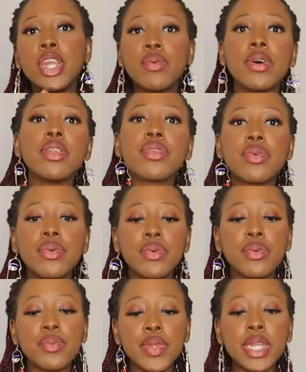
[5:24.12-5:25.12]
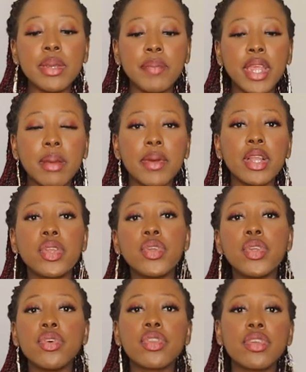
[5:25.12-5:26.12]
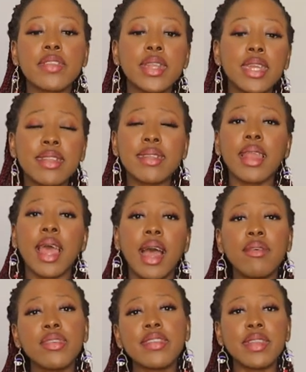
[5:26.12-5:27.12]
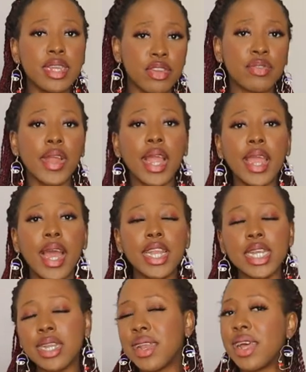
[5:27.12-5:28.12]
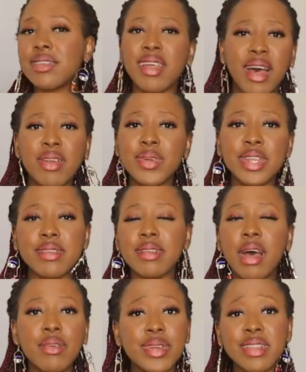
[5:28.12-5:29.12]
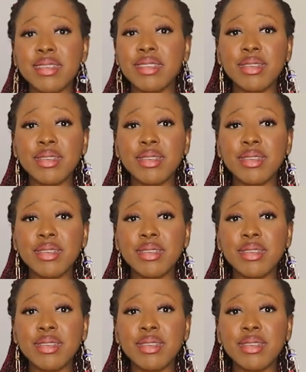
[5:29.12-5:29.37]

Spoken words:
you want to really be able to use those things and have those extra cash, and that's always, always